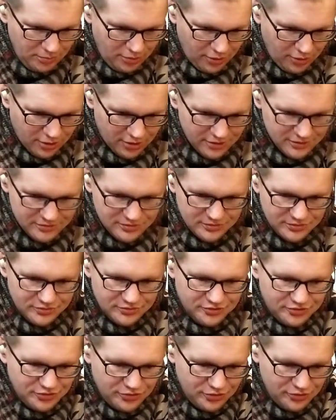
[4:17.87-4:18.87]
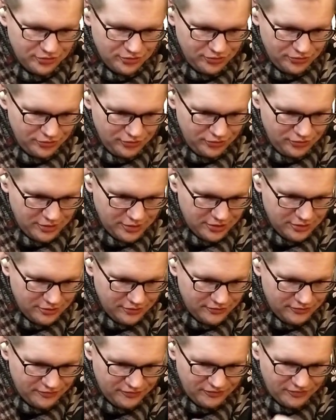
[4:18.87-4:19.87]
Part
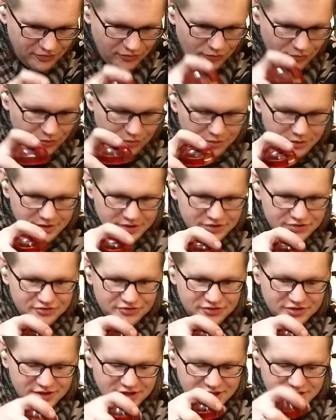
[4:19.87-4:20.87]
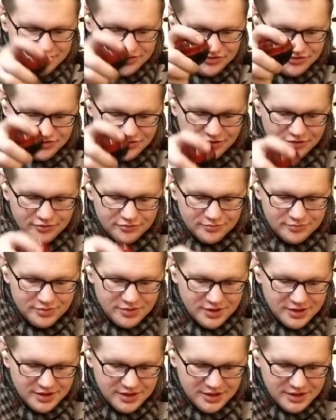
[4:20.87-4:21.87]
204 is the keystone
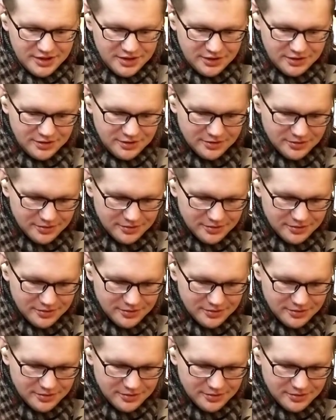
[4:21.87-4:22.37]
blade.